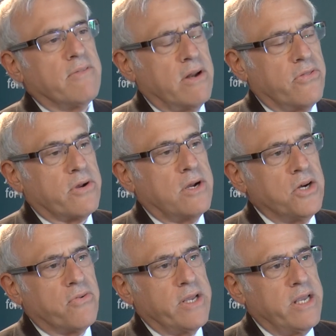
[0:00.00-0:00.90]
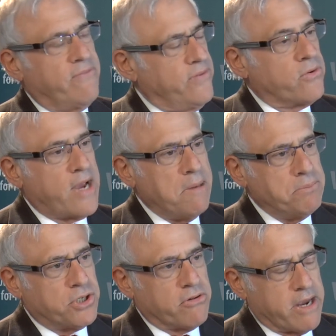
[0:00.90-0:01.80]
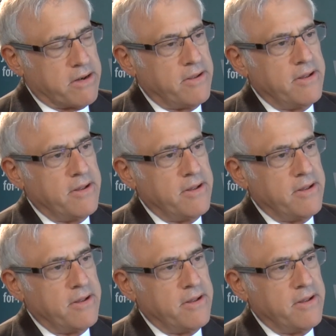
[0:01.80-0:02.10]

of another country if you capture it.